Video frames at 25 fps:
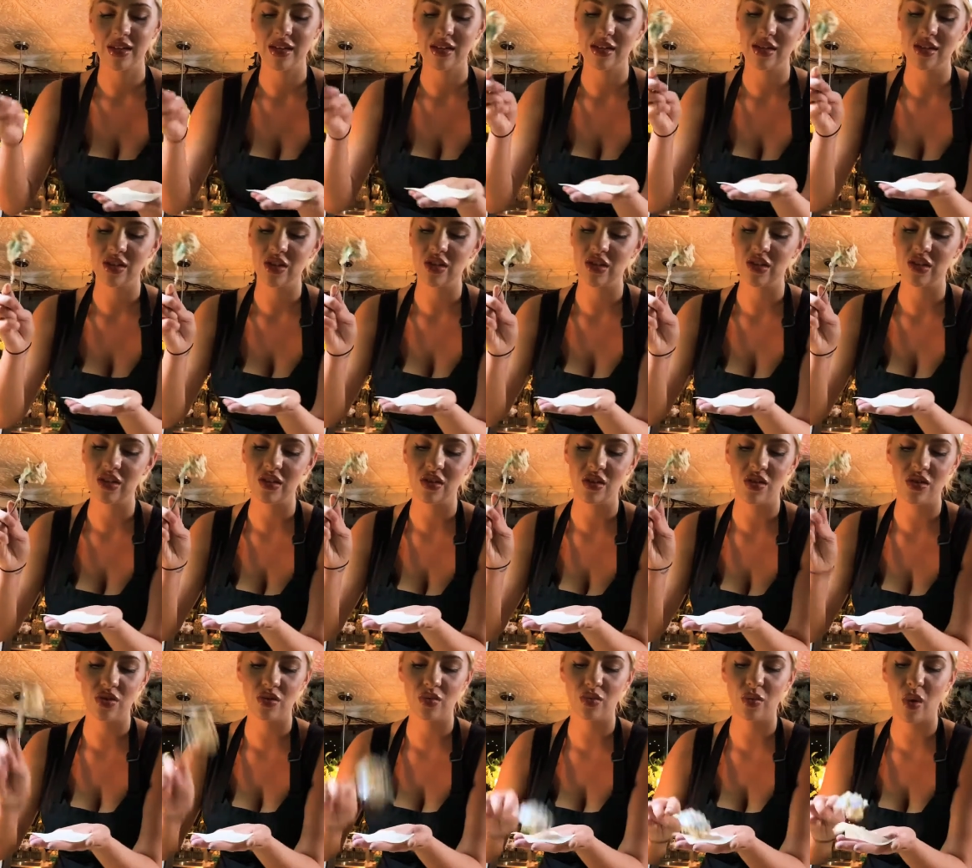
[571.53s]
Just
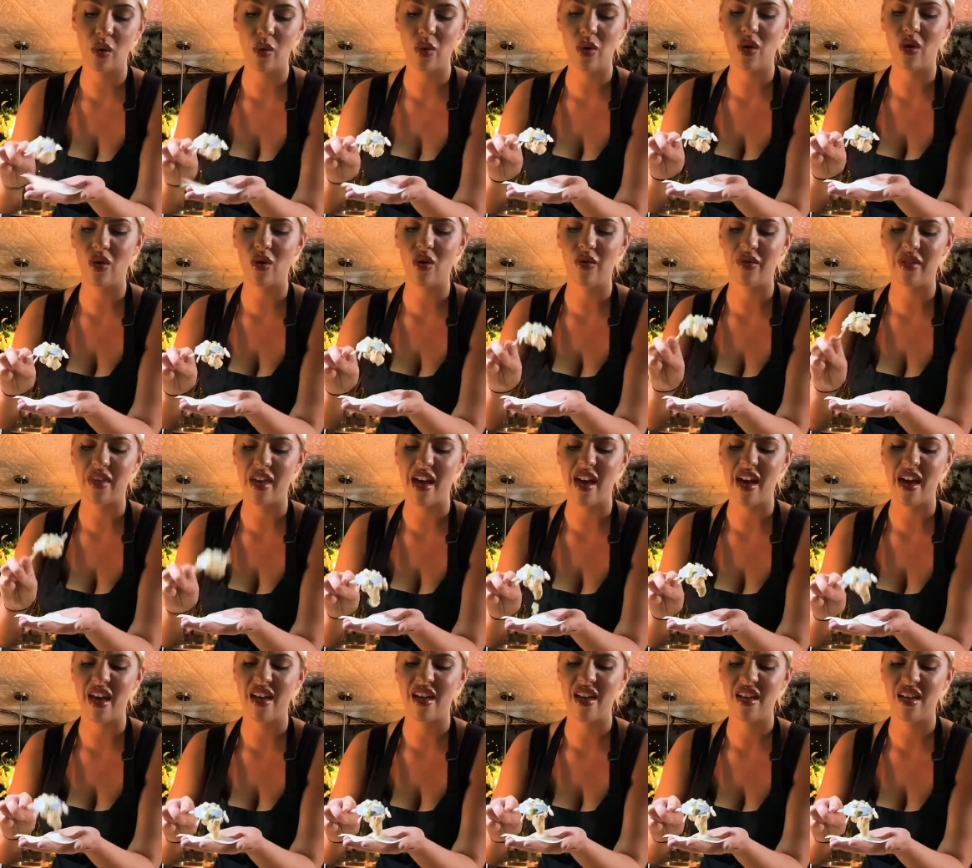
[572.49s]
throw it on there.
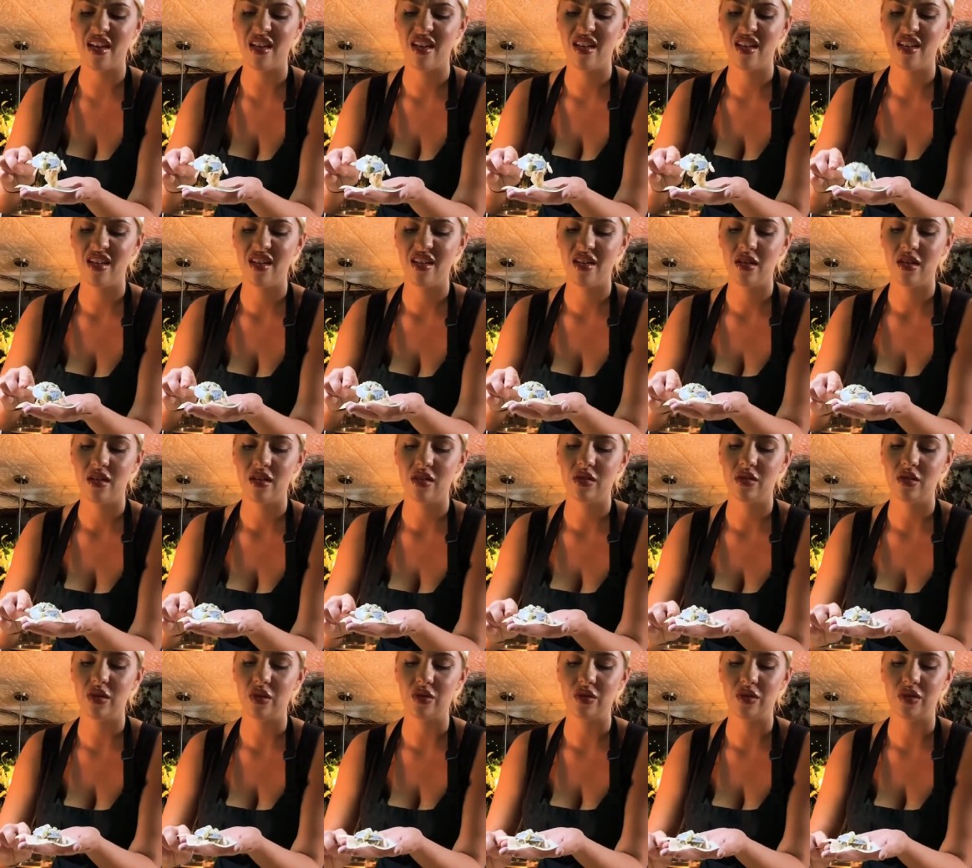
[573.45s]

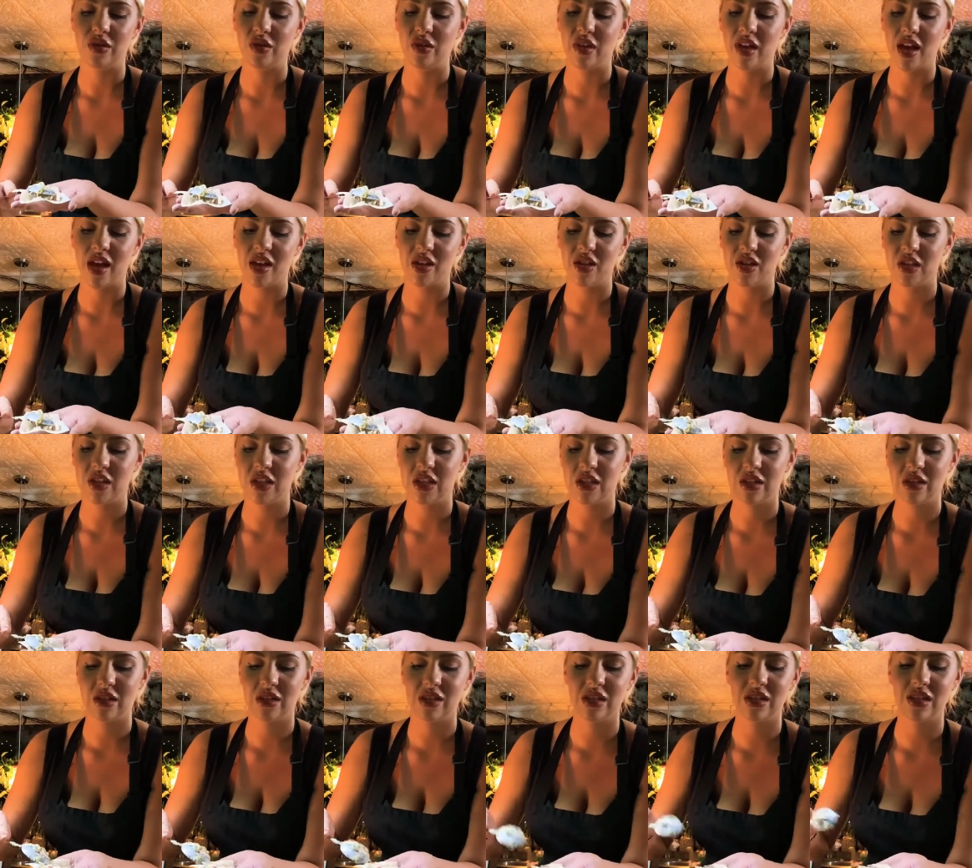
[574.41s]
Don't do that. Just
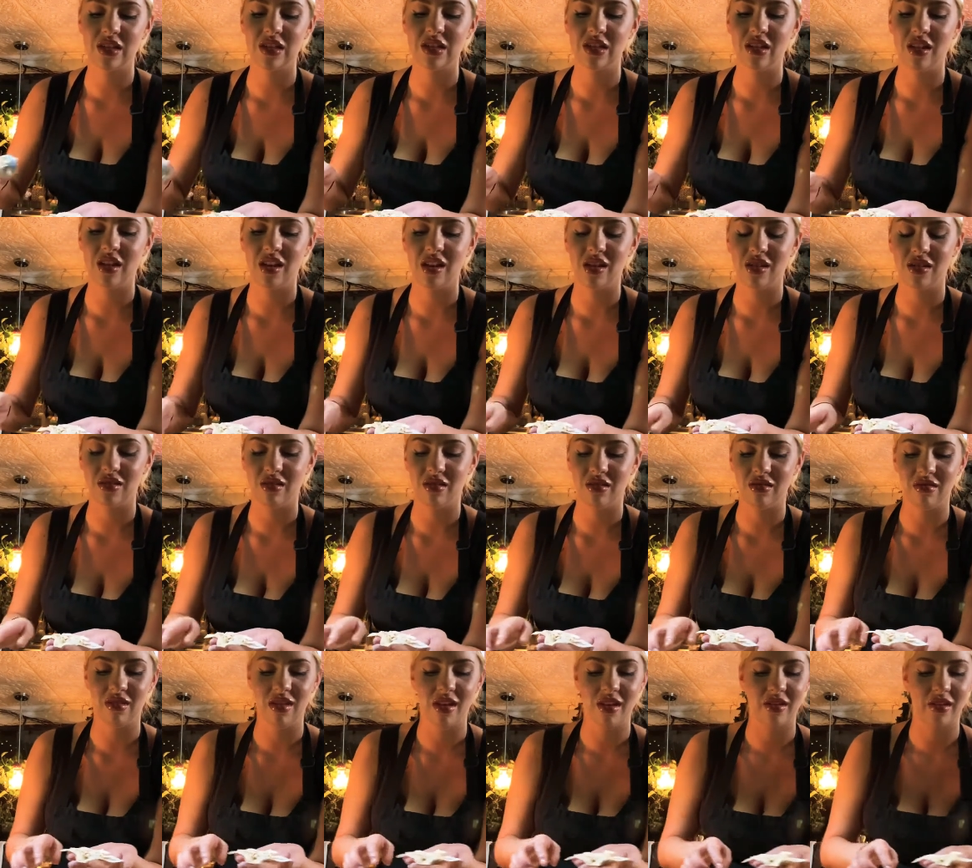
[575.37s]
slide it
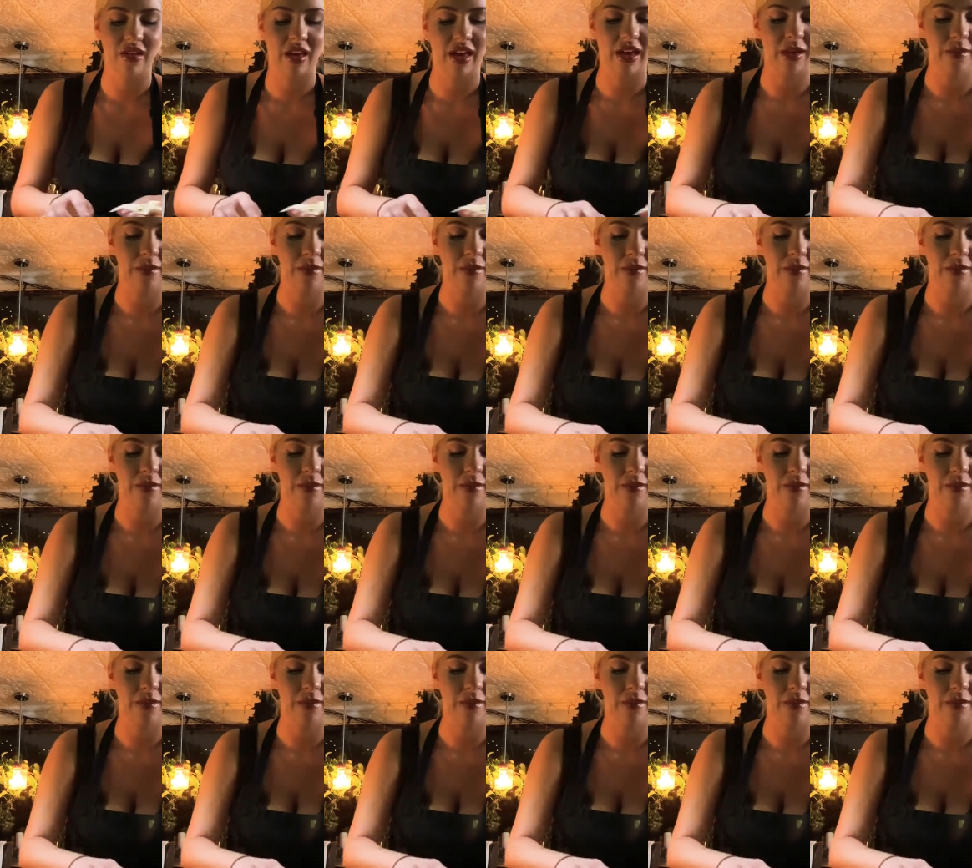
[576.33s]
on there, okay?